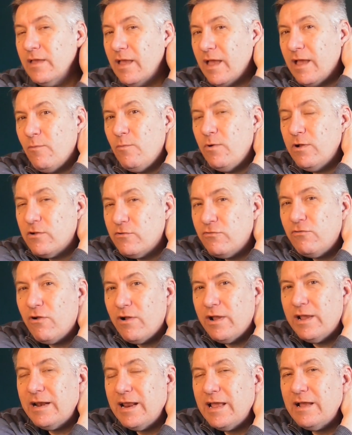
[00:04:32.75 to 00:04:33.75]
and we're
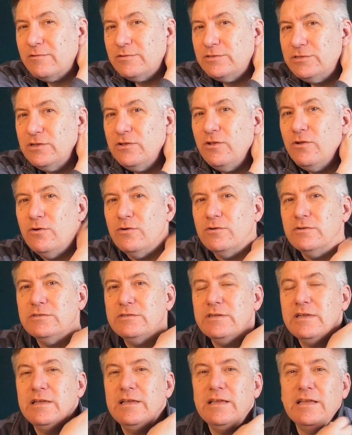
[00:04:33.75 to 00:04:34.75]
crying out to God,
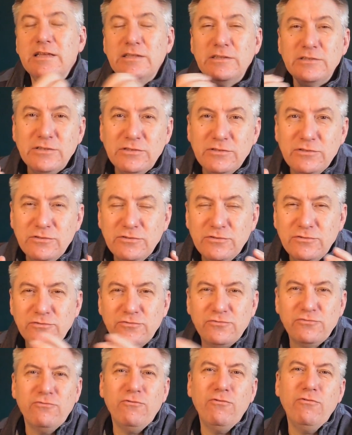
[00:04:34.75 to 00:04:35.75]
it's
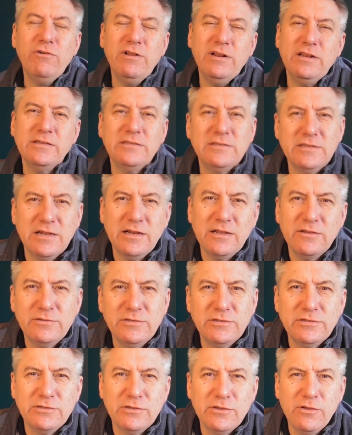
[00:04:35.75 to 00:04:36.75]
drawing us
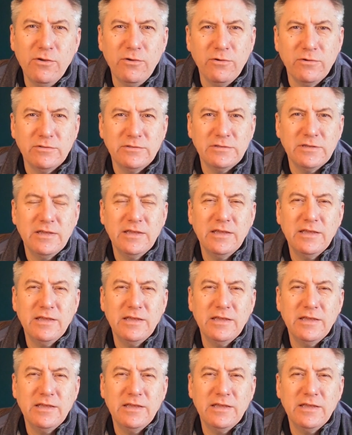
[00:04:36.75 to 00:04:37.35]
closer to God.